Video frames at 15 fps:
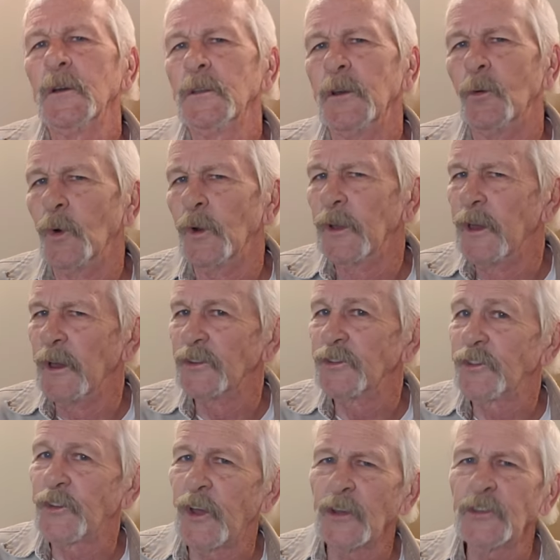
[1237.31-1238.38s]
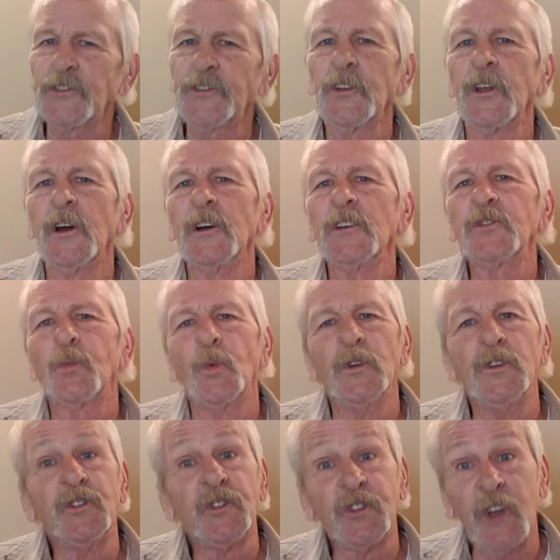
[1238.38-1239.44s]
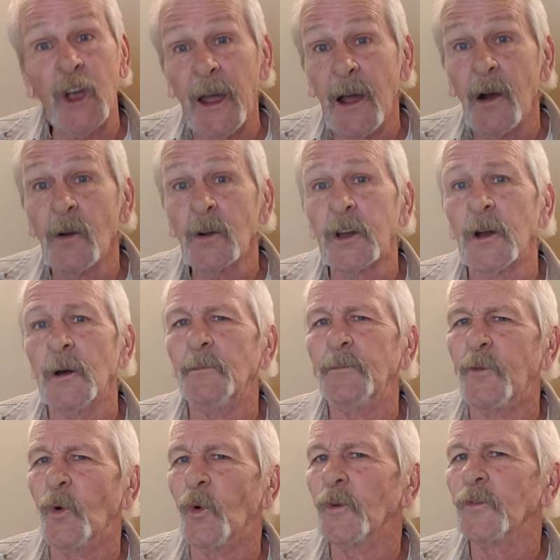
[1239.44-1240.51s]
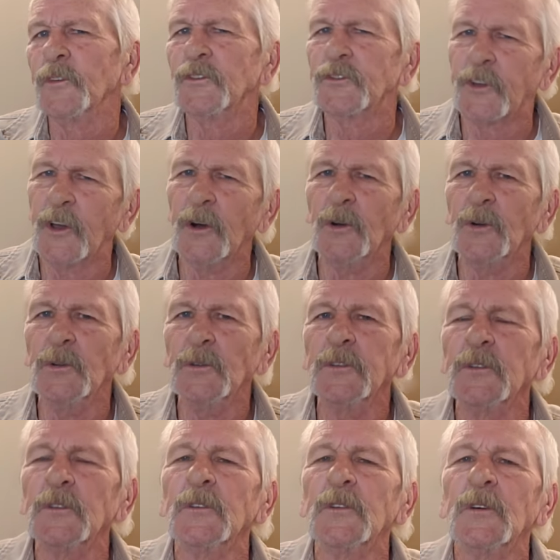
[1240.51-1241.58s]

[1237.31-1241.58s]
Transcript: that when he has tested us, we shall come forth as gold.